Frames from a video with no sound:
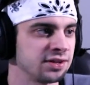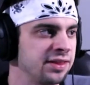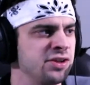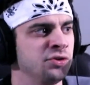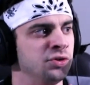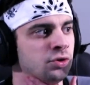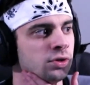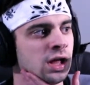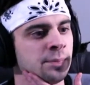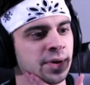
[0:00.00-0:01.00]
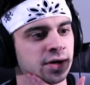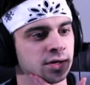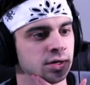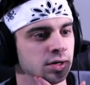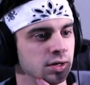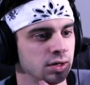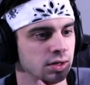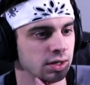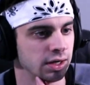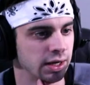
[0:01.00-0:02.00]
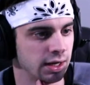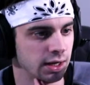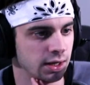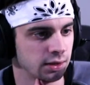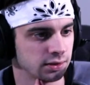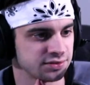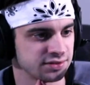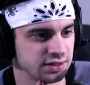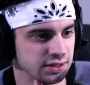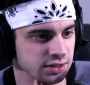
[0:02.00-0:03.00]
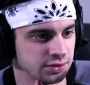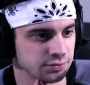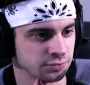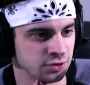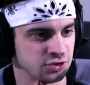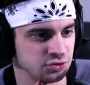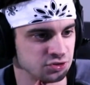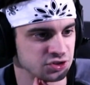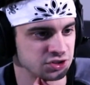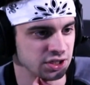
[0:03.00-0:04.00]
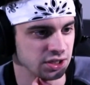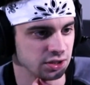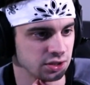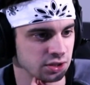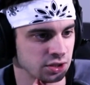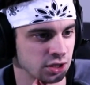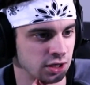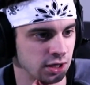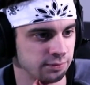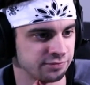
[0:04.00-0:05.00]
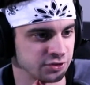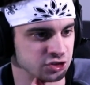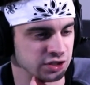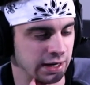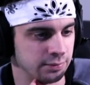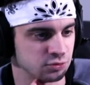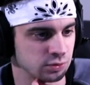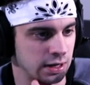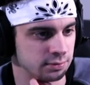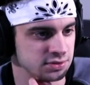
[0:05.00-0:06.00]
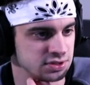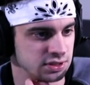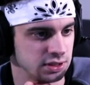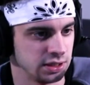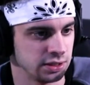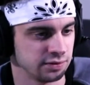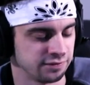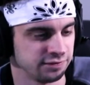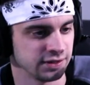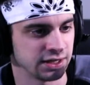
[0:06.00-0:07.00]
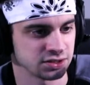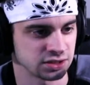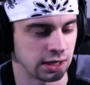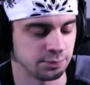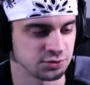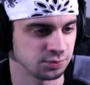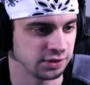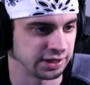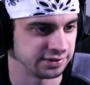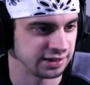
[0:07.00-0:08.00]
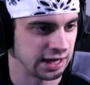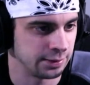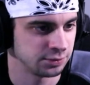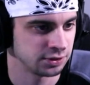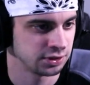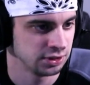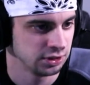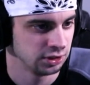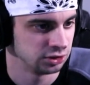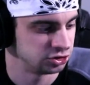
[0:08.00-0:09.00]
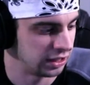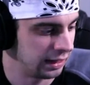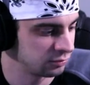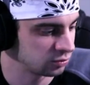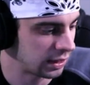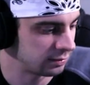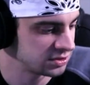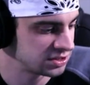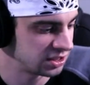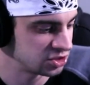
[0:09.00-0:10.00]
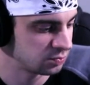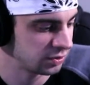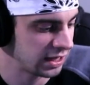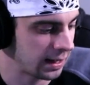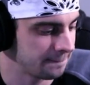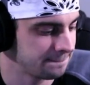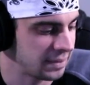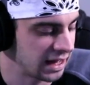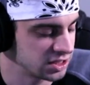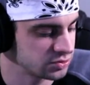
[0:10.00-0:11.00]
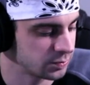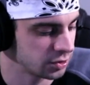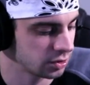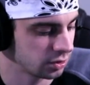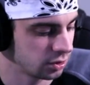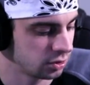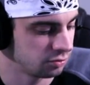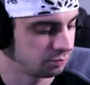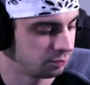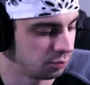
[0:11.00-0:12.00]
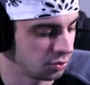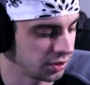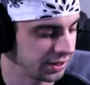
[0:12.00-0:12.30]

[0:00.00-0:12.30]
I think you can do a lot better. And let's see. Would you sit Kupp for James Robinson in the flex? Kupp is playing Tampa. James Robinson is playing Pittsburgh. Oh, boy.